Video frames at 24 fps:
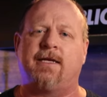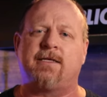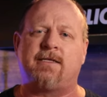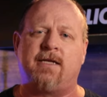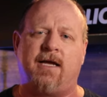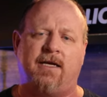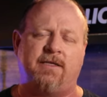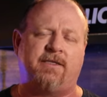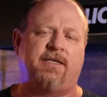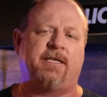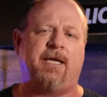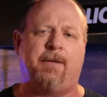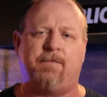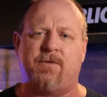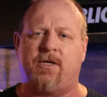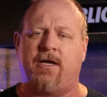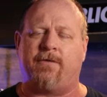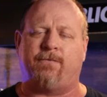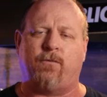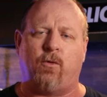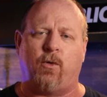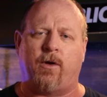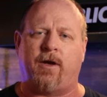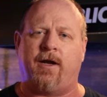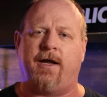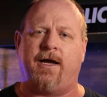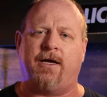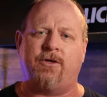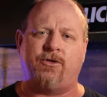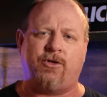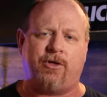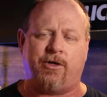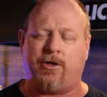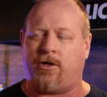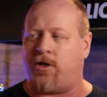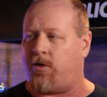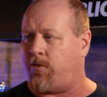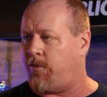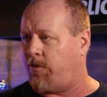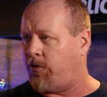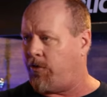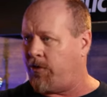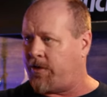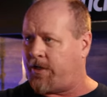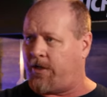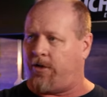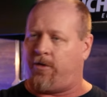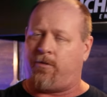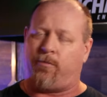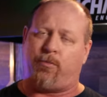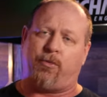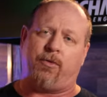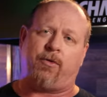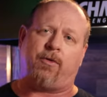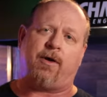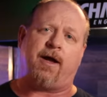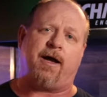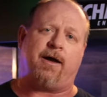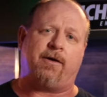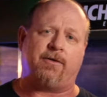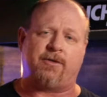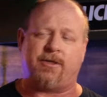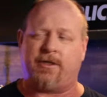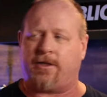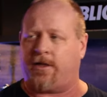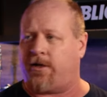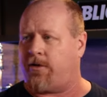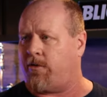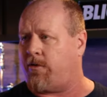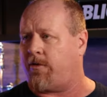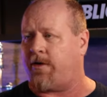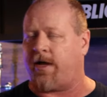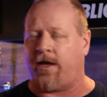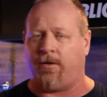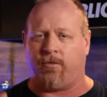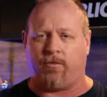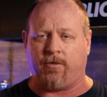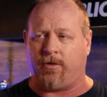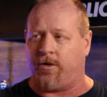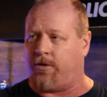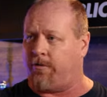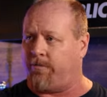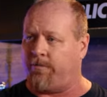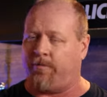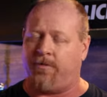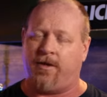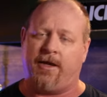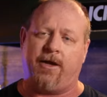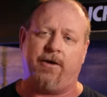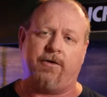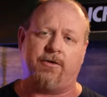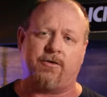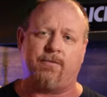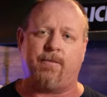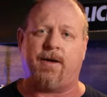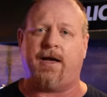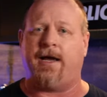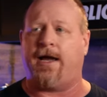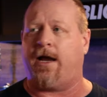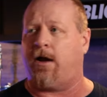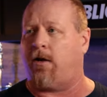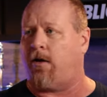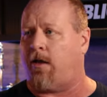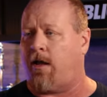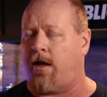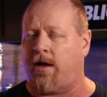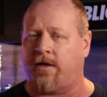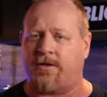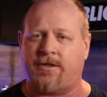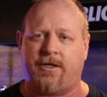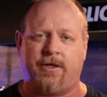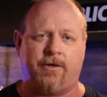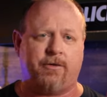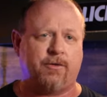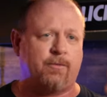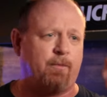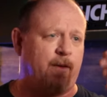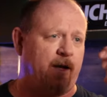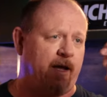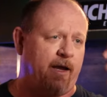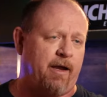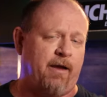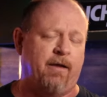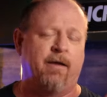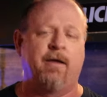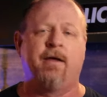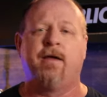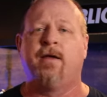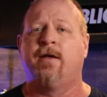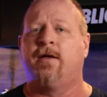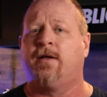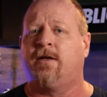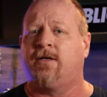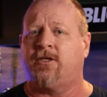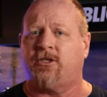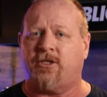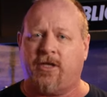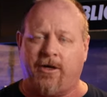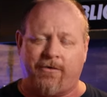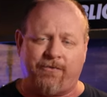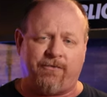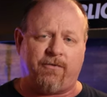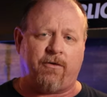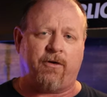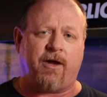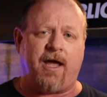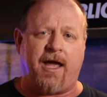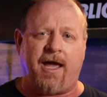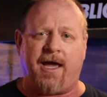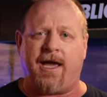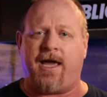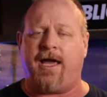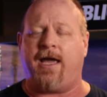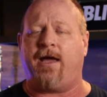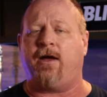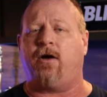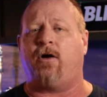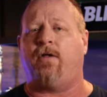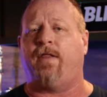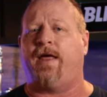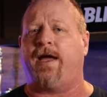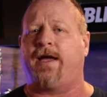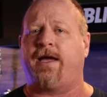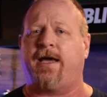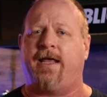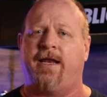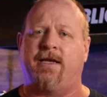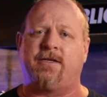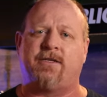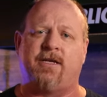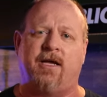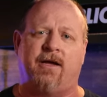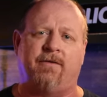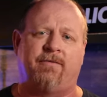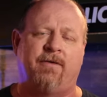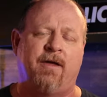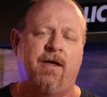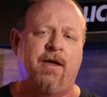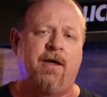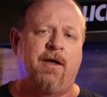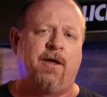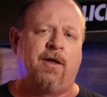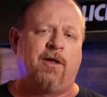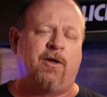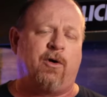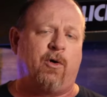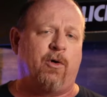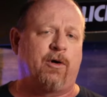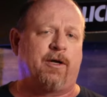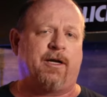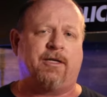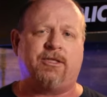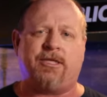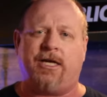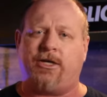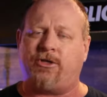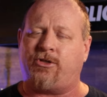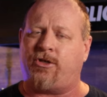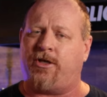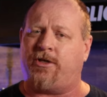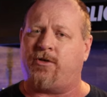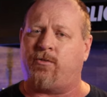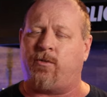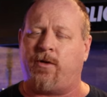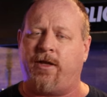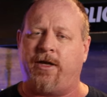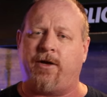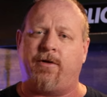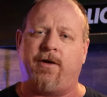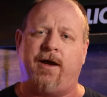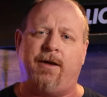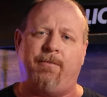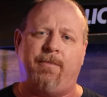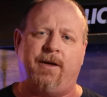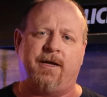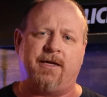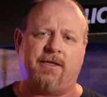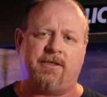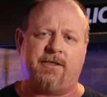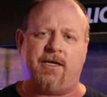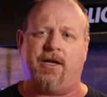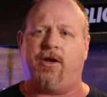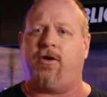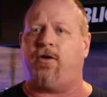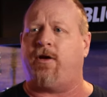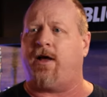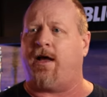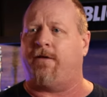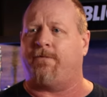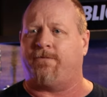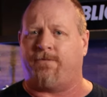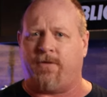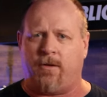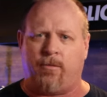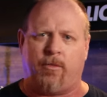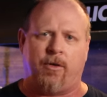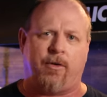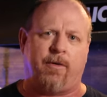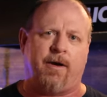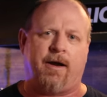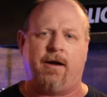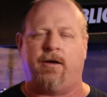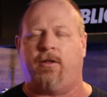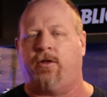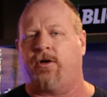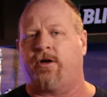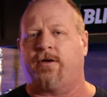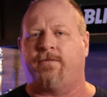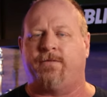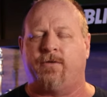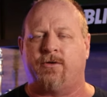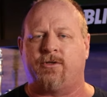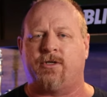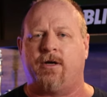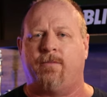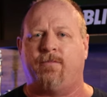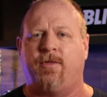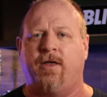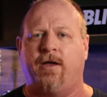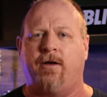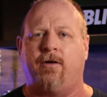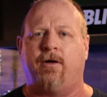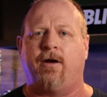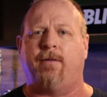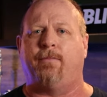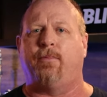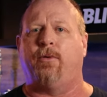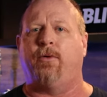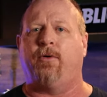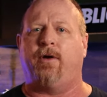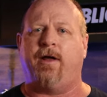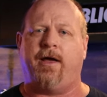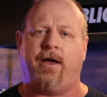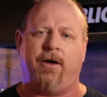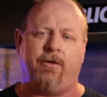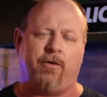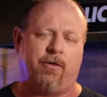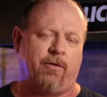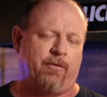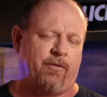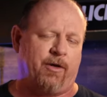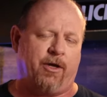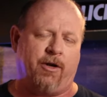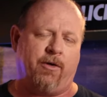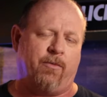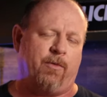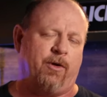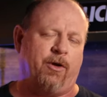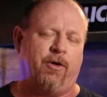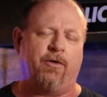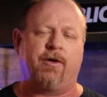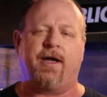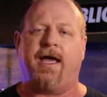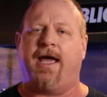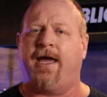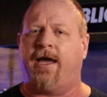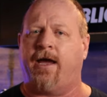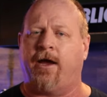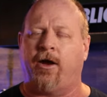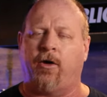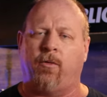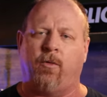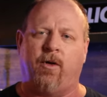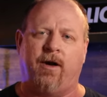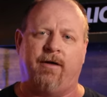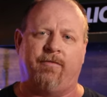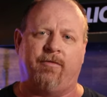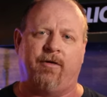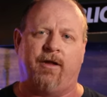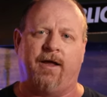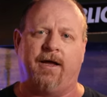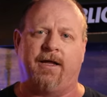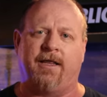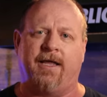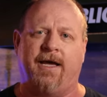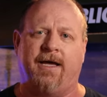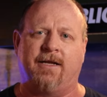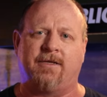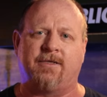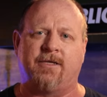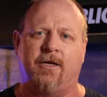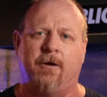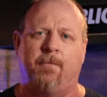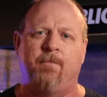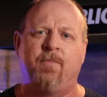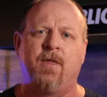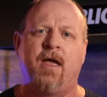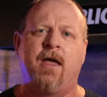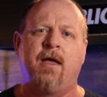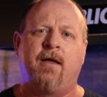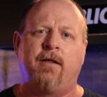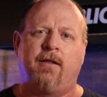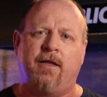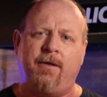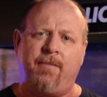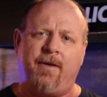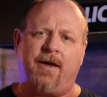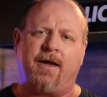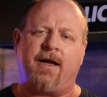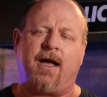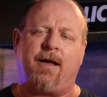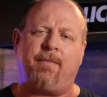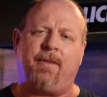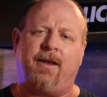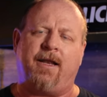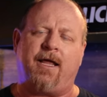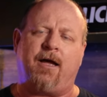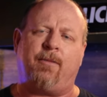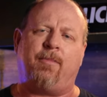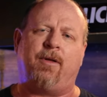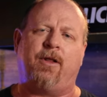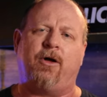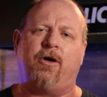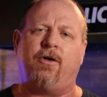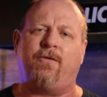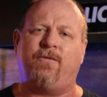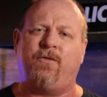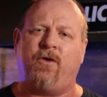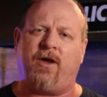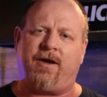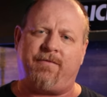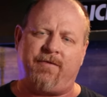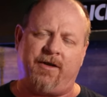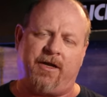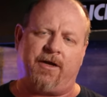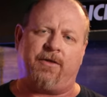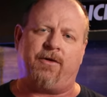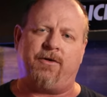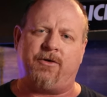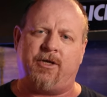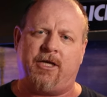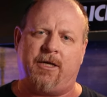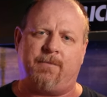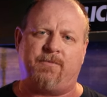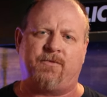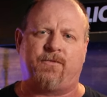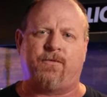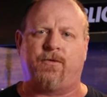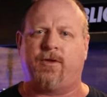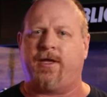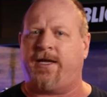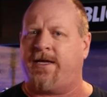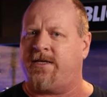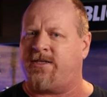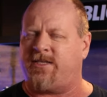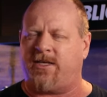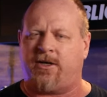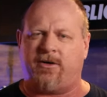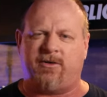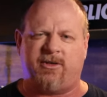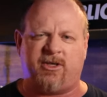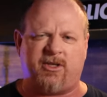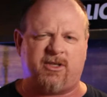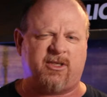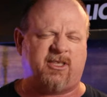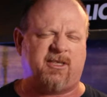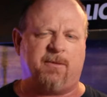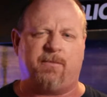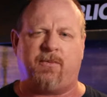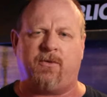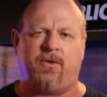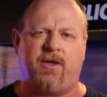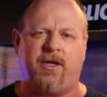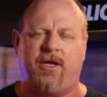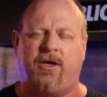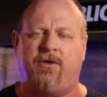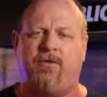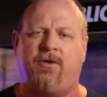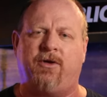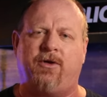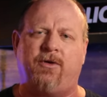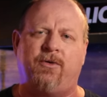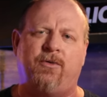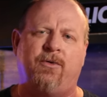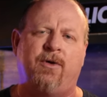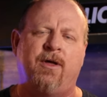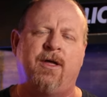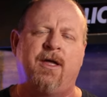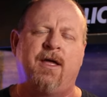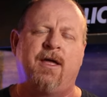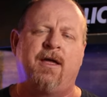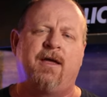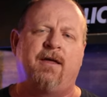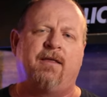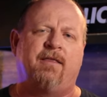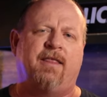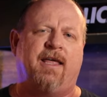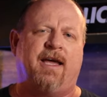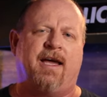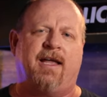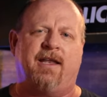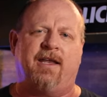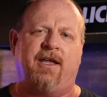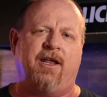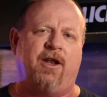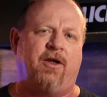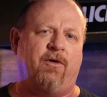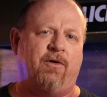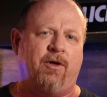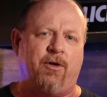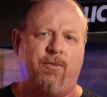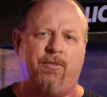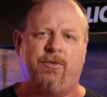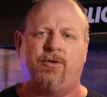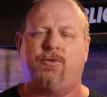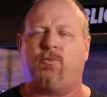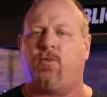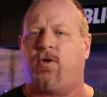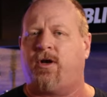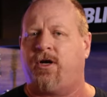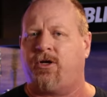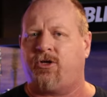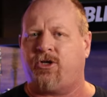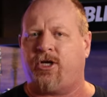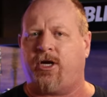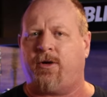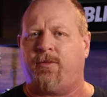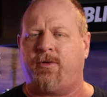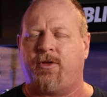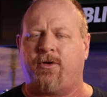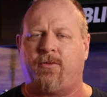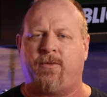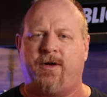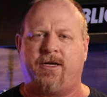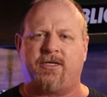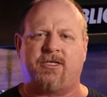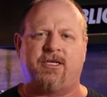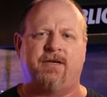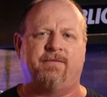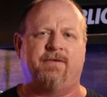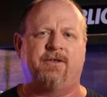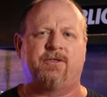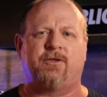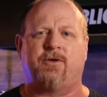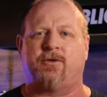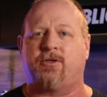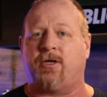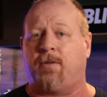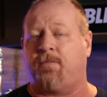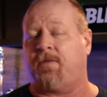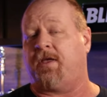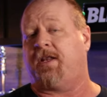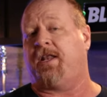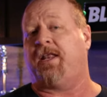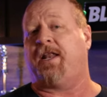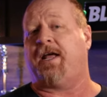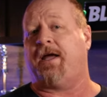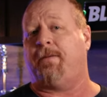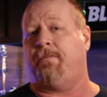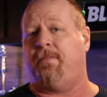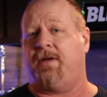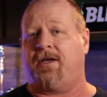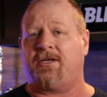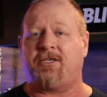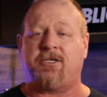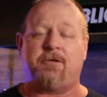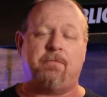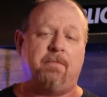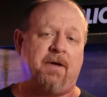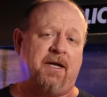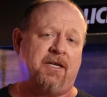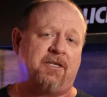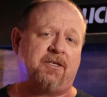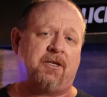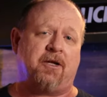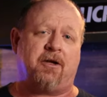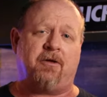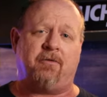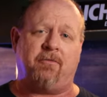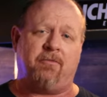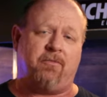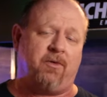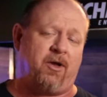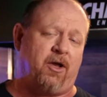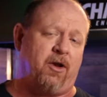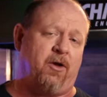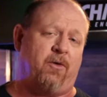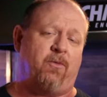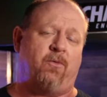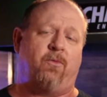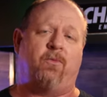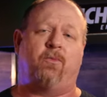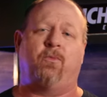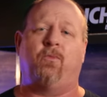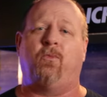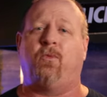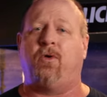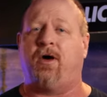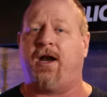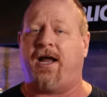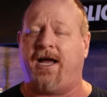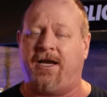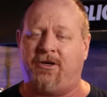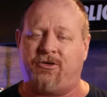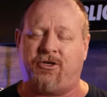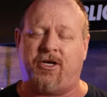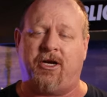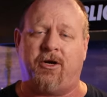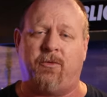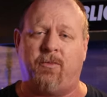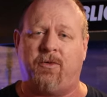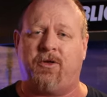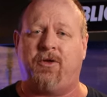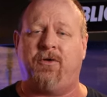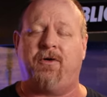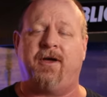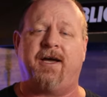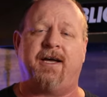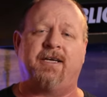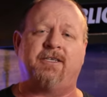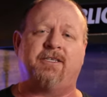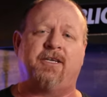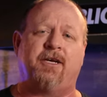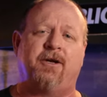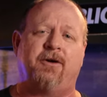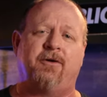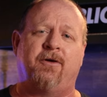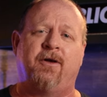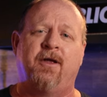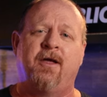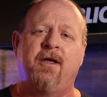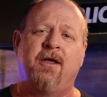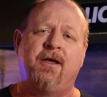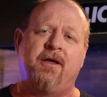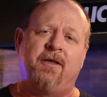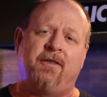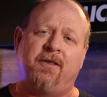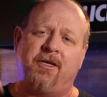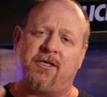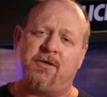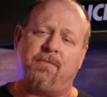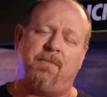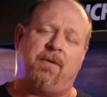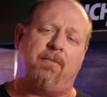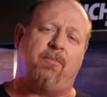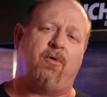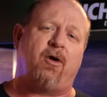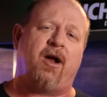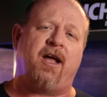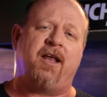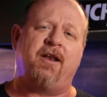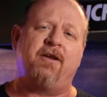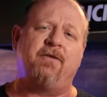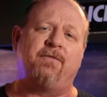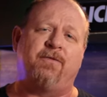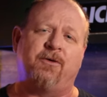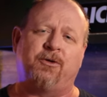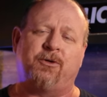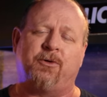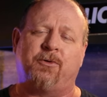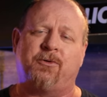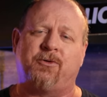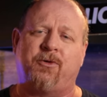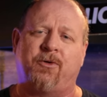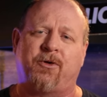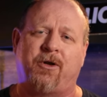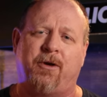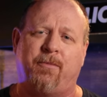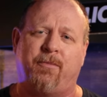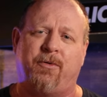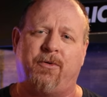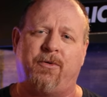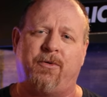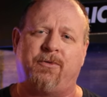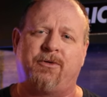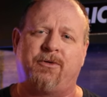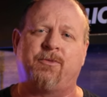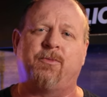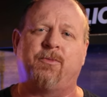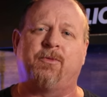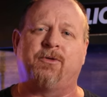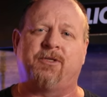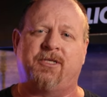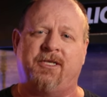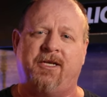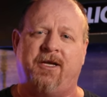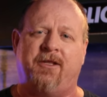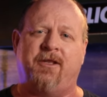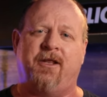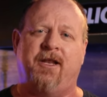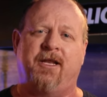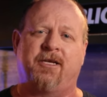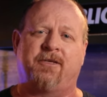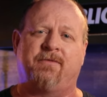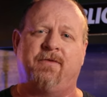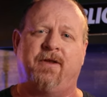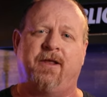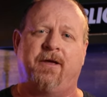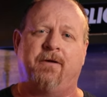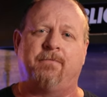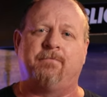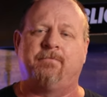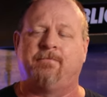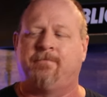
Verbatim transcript: It's nice to keep stuff organized. You can go and look in your brew house and go, okay, well you know here's my airlocks, here's my stuff for kegging, all that kind of stuff. Organization is really great because then you're not fumbling around looking for something on a brew day or you know when you're kegging or whatever like that. So leave me a comment down below if you have any other tips for things that are just simple that you do that you know you would want to share with the rest of us or something that I missed based on you know what I shared with you guys here. This has been Brian for Short Circuited Brewers. We'll see you on the next video.